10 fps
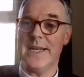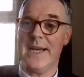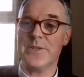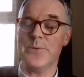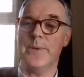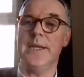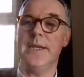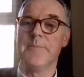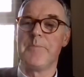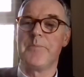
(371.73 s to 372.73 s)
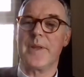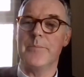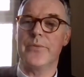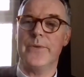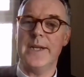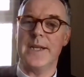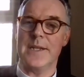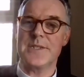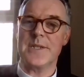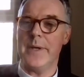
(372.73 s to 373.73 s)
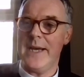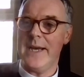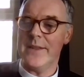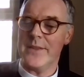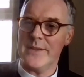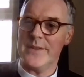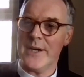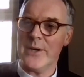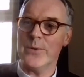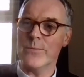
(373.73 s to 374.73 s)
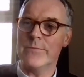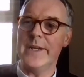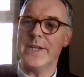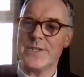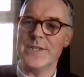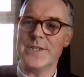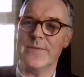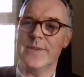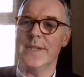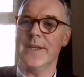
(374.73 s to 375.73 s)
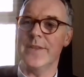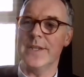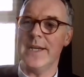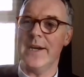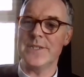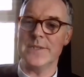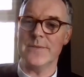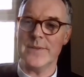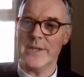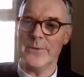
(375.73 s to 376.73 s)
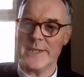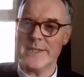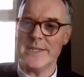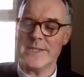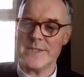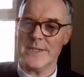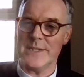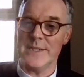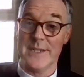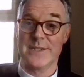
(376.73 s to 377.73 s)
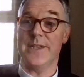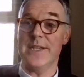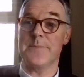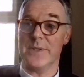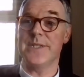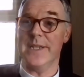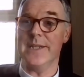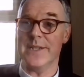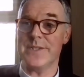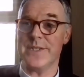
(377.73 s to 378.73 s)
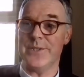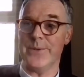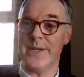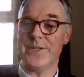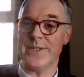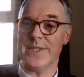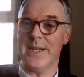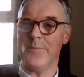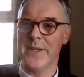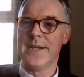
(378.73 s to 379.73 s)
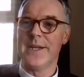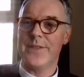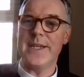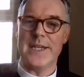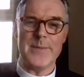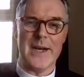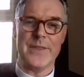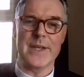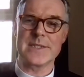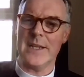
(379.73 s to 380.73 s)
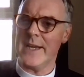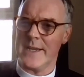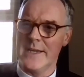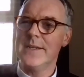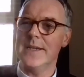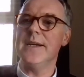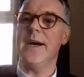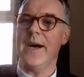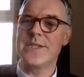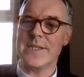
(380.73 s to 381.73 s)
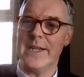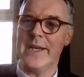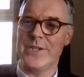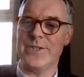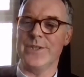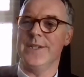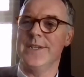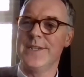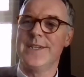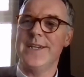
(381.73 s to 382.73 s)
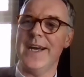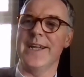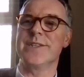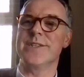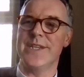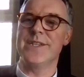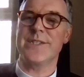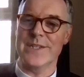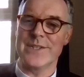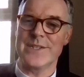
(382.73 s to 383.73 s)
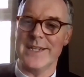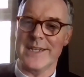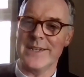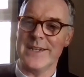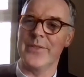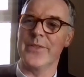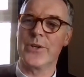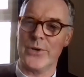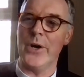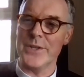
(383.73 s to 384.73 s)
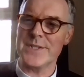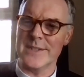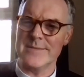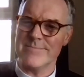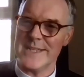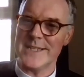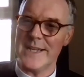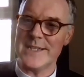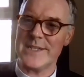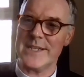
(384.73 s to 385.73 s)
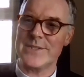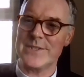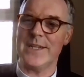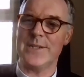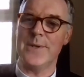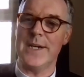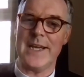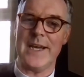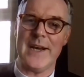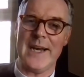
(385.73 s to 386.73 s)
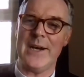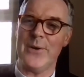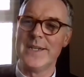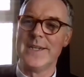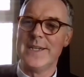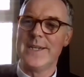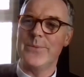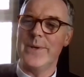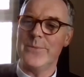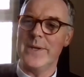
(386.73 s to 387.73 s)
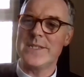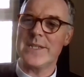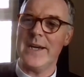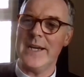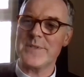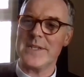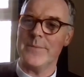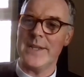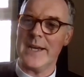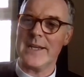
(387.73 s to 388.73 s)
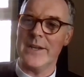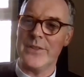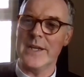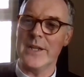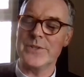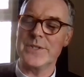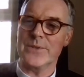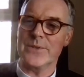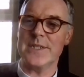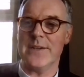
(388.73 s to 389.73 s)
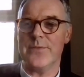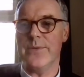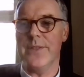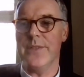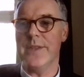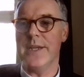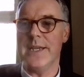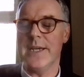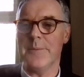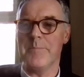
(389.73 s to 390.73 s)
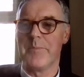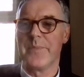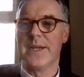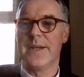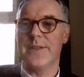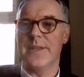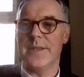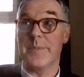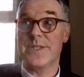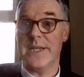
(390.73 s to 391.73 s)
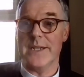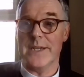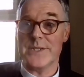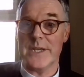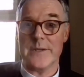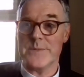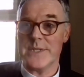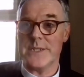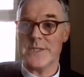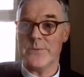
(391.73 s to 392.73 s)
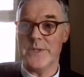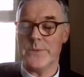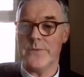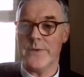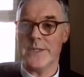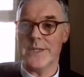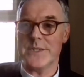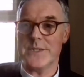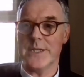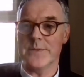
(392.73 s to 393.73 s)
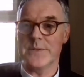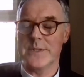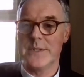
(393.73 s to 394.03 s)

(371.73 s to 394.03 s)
How do we bring to bear the whole richness of the narrative of Holy Week and Easter to this particular situation? And I'm thinking about things like isolation and distancing and the cross, and you know, it's just trying to work out how we tie up some of that kind of theological stuff with the particular circumstances in which we find ourselves.